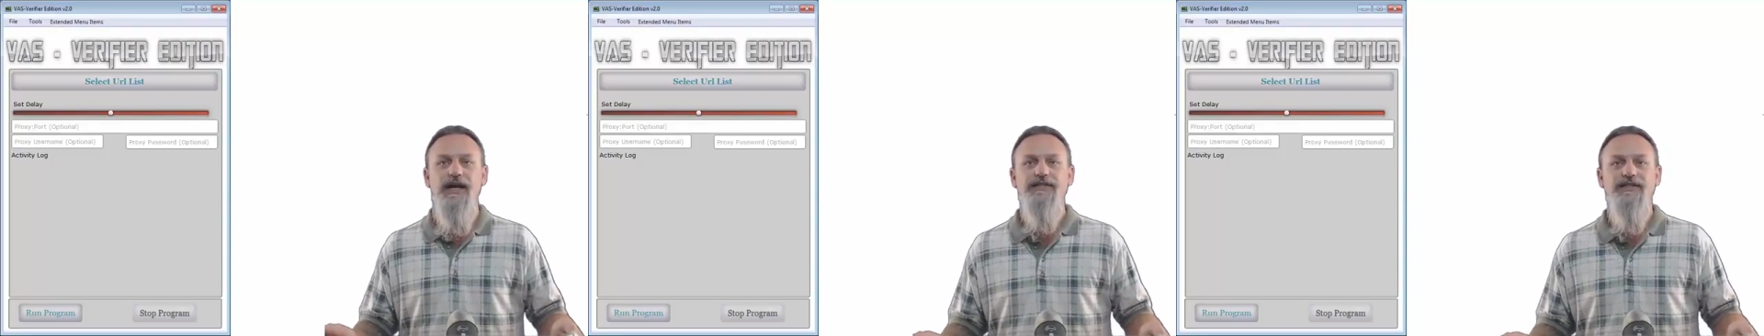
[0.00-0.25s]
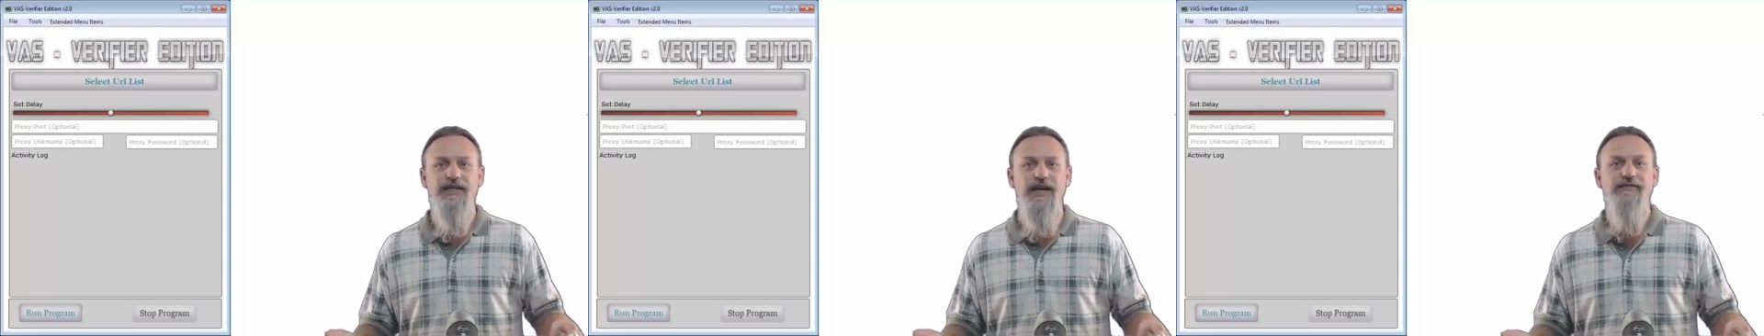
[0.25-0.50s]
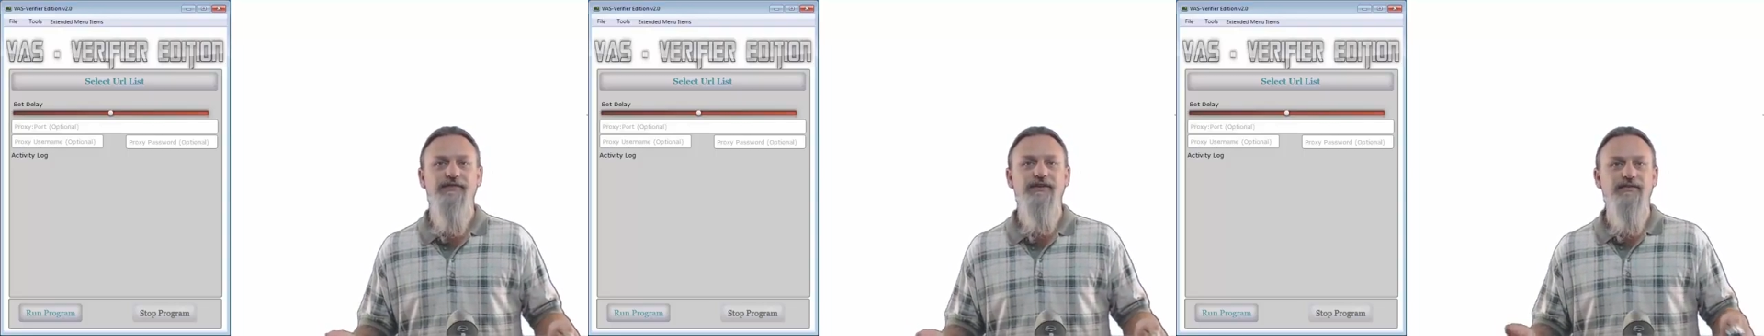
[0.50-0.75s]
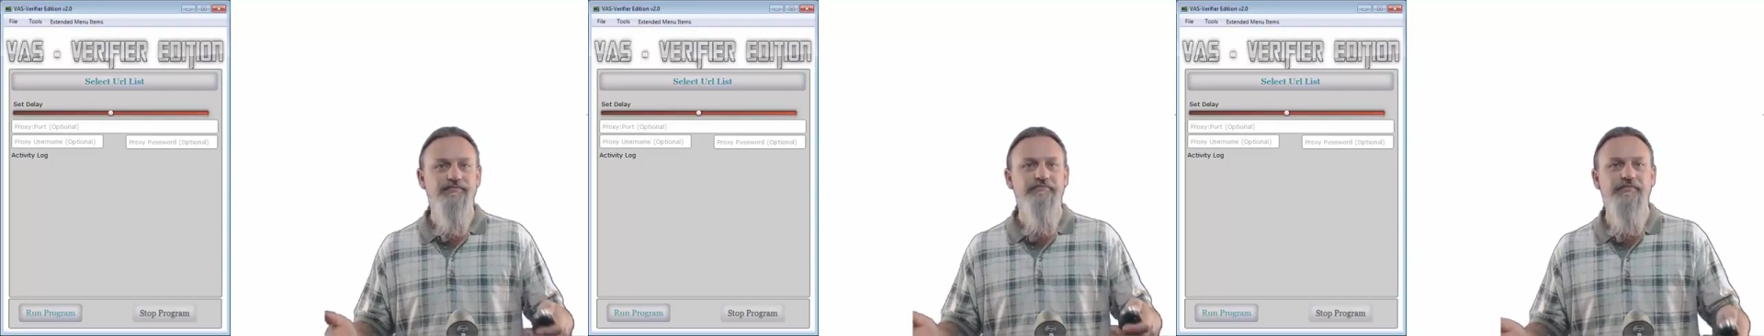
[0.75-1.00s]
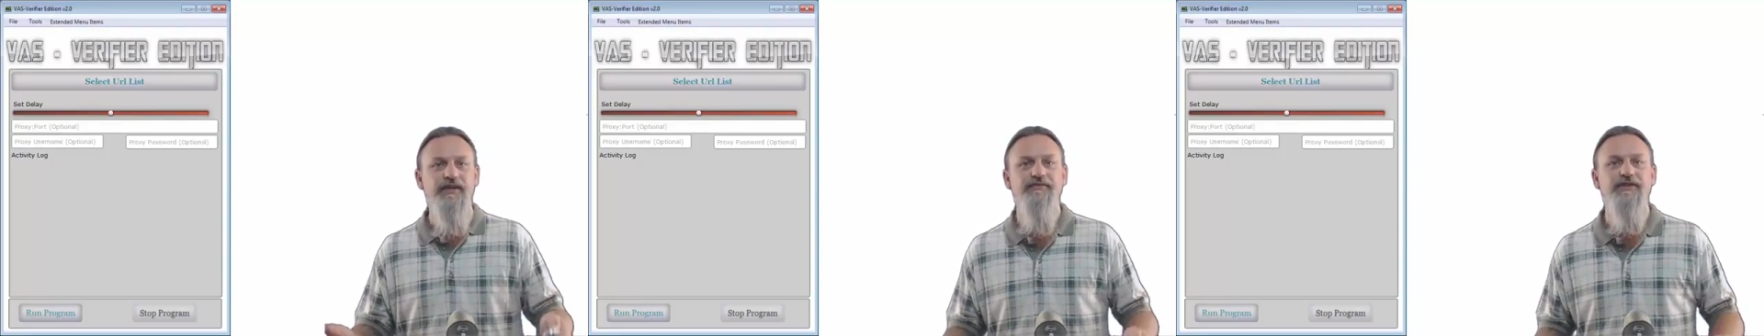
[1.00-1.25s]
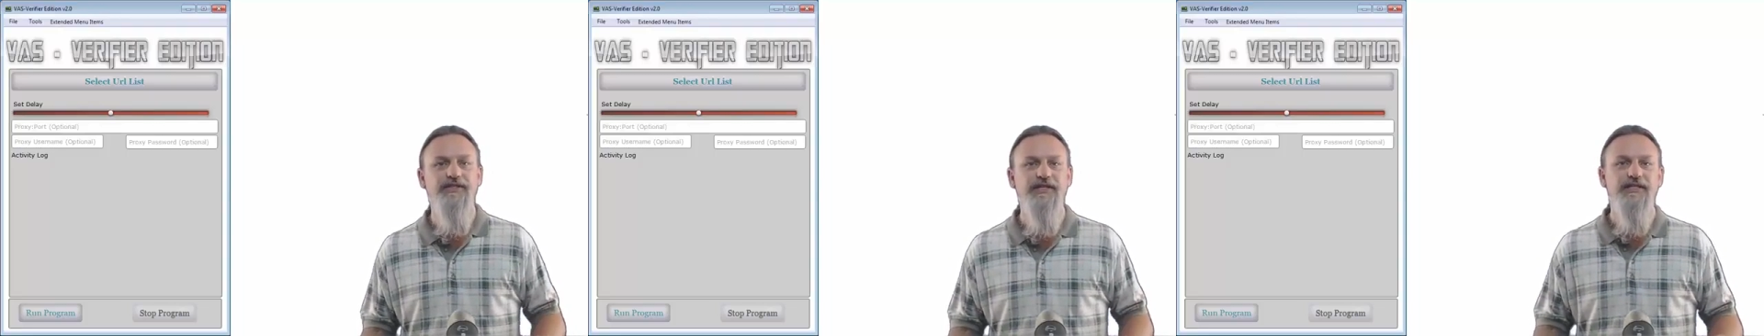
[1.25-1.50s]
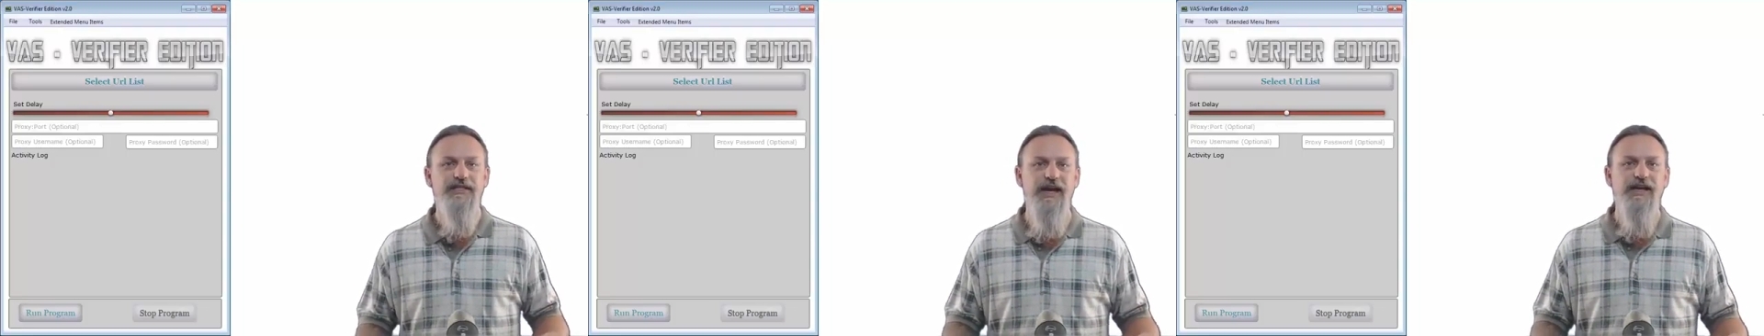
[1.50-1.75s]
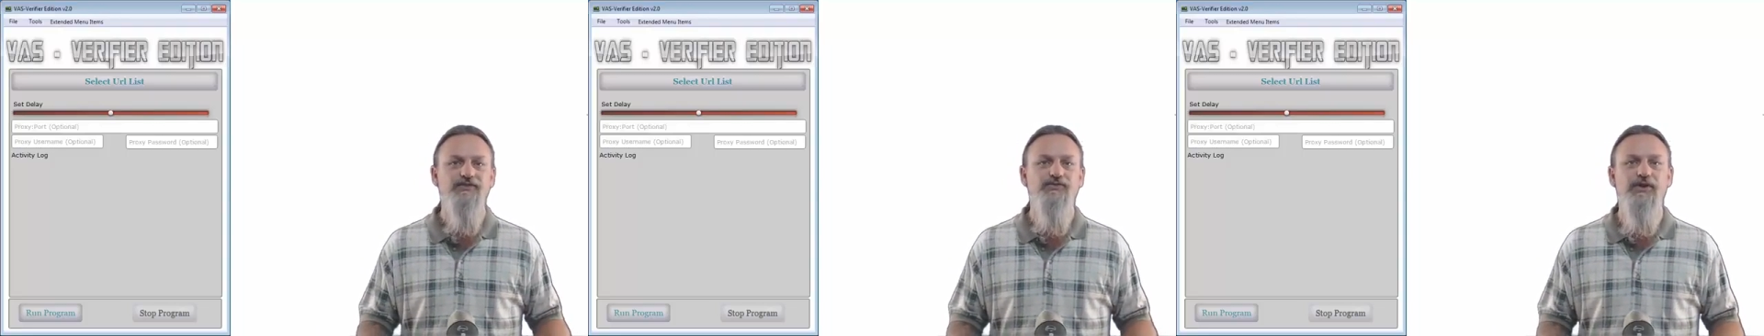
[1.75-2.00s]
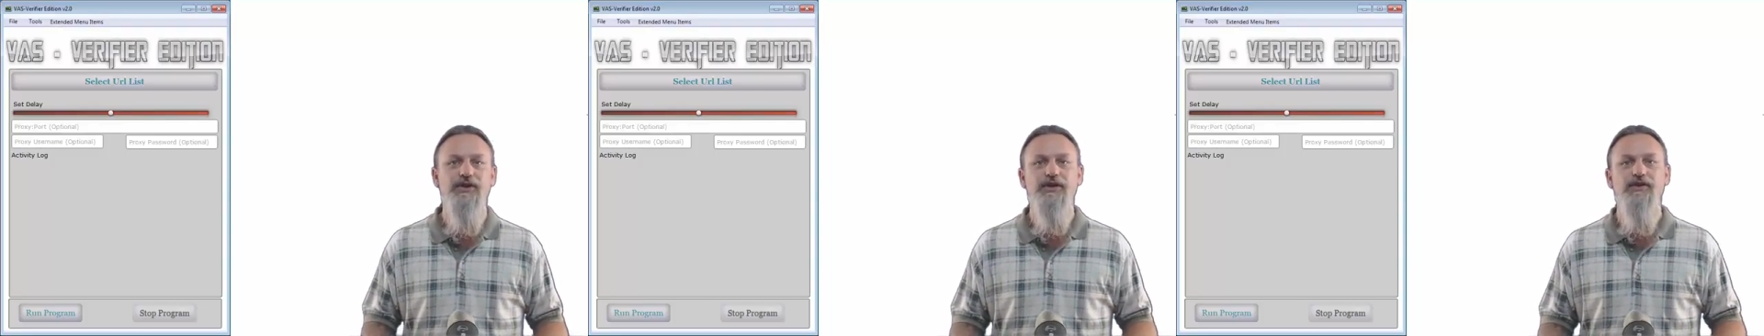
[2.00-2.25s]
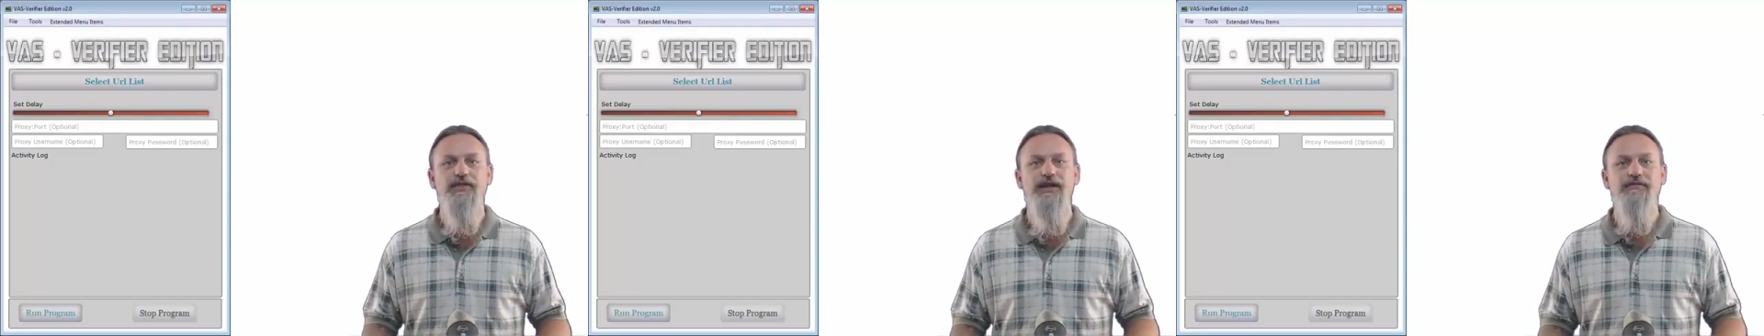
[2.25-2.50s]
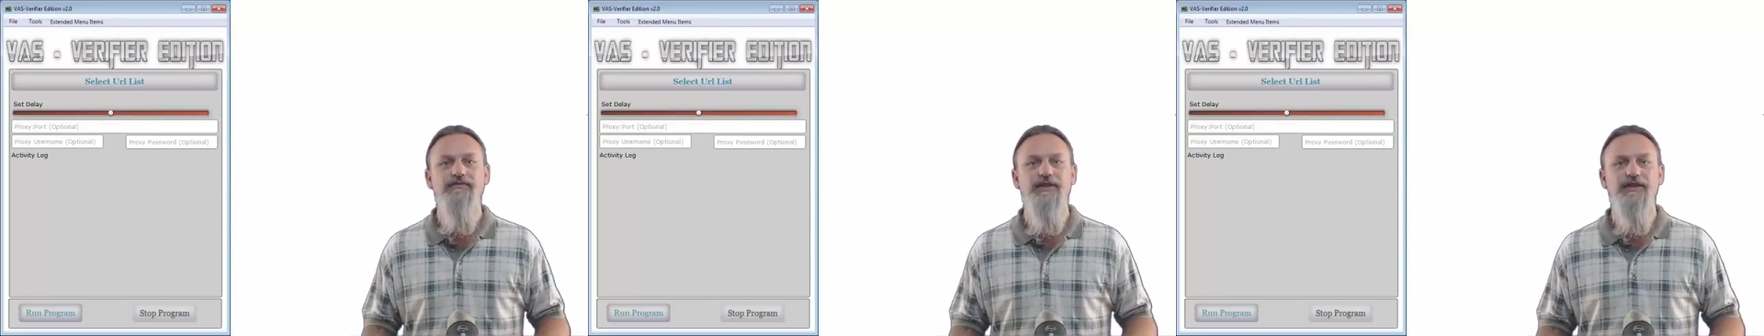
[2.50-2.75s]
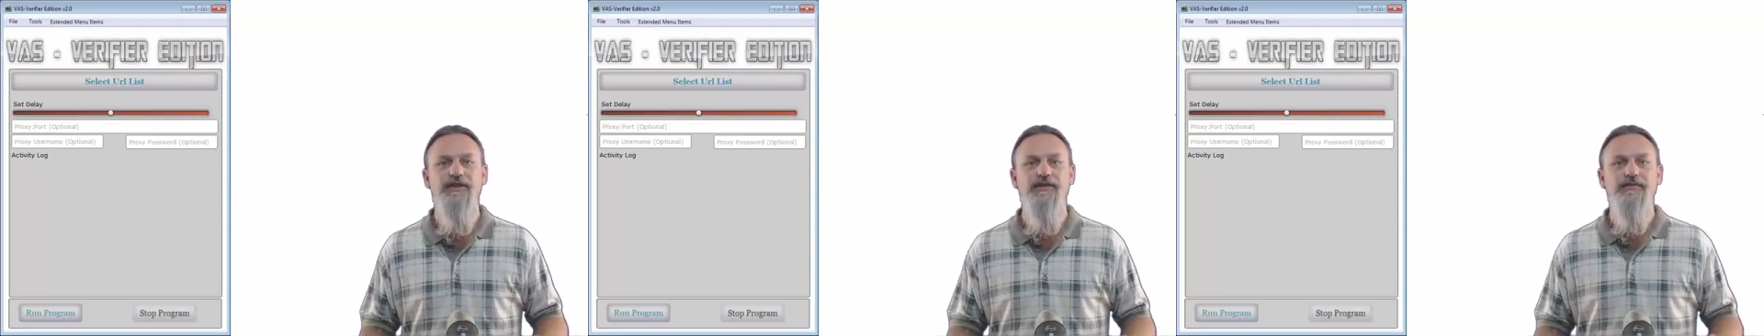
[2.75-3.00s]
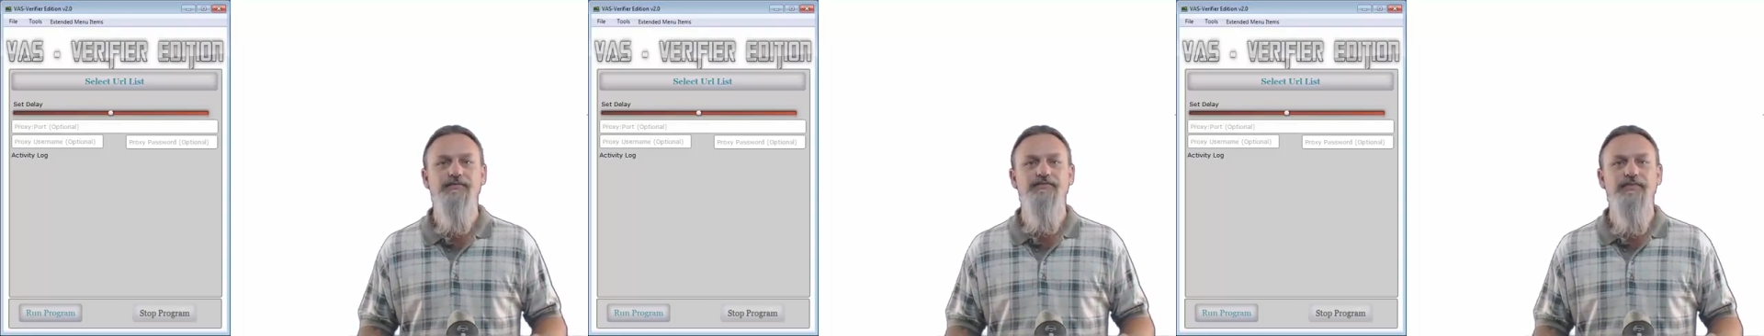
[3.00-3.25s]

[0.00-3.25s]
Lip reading: and save it if it sees ads running on that video.